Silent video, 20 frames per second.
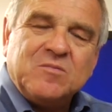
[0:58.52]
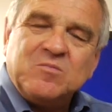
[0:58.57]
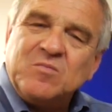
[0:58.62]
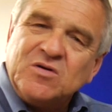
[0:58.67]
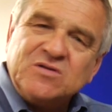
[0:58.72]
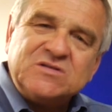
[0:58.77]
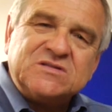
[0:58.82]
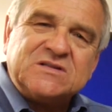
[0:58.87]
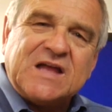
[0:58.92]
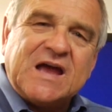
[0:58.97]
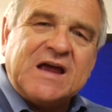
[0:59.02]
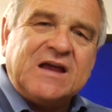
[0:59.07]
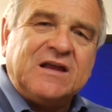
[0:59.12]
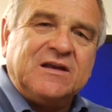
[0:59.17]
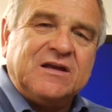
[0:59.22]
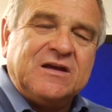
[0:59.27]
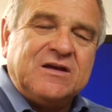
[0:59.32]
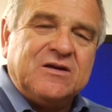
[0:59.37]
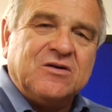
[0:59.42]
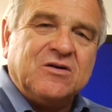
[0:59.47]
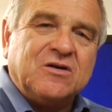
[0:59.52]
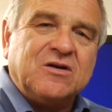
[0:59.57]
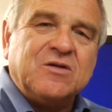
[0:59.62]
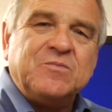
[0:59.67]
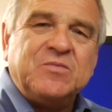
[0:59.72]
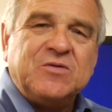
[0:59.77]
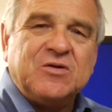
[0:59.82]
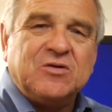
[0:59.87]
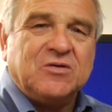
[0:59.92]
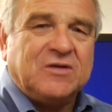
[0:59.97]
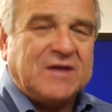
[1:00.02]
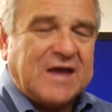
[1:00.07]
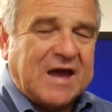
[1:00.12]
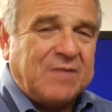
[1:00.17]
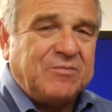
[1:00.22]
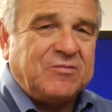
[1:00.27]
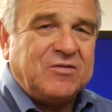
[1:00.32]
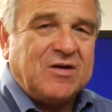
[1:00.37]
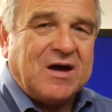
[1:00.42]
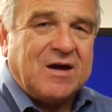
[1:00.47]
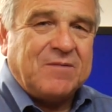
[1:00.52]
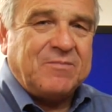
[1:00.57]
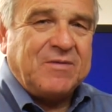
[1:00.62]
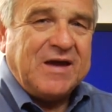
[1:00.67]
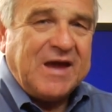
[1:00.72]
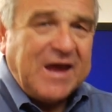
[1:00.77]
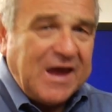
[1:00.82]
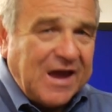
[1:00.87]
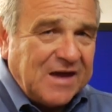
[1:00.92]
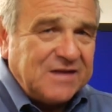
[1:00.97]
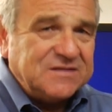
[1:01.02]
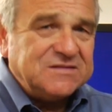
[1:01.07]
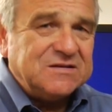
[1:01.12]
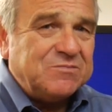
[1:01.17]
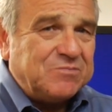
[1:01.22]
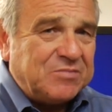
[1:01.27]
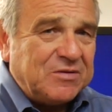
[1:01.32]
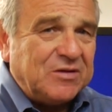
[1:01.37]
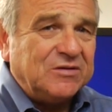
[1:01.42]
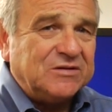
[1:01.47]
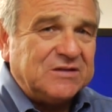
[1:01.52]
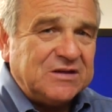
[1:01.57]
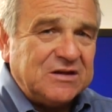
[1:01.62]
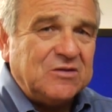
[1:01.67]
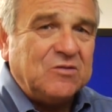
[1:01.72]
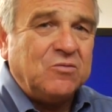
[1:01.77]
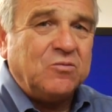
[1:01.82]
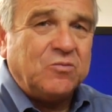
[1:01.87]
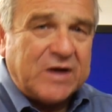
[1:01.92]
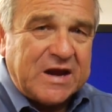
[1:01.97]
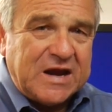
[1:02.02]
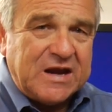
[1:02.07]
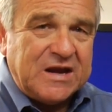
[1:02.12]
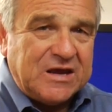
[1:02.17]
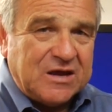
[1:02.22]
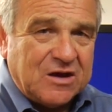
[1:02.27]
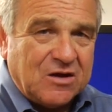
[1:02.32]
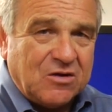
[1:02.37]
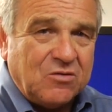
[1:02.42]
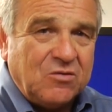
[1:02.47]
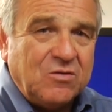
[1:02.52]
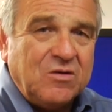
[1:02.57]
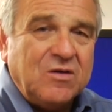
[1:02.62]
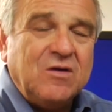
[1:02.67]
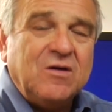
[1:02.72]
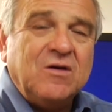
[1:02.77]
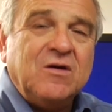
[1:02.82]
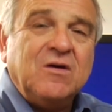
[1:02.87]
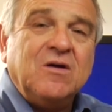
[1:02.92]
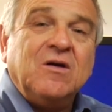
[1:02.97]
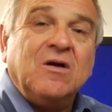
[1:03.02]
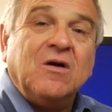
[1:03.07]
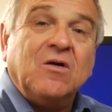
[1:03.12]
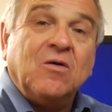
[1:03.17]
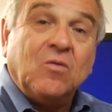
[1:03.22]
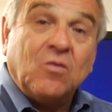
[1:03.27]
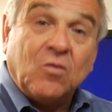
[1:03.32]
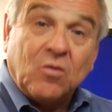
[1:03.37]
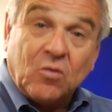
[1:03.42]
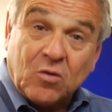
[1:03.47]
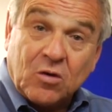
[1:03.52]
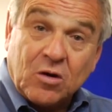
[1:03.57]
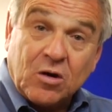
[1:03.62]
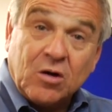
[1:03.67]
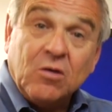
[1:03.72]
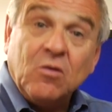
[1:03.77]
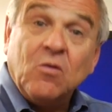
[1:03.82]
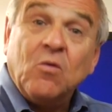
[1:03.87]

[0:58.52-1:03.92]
most likely your computer laptop has a built-in radio or